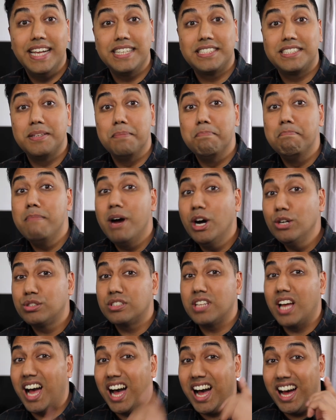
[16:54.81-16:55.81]
it's the
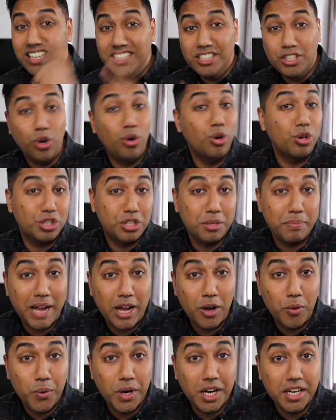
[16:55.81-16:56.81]
most untalked
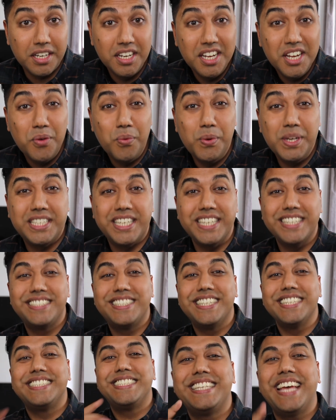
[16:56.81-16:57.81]
about one, which is
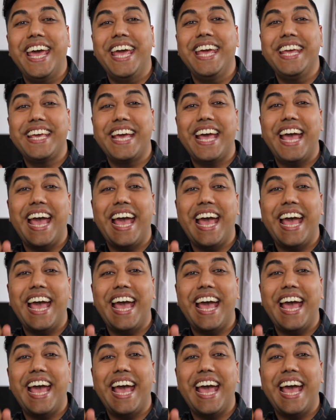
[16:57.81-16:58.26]
to take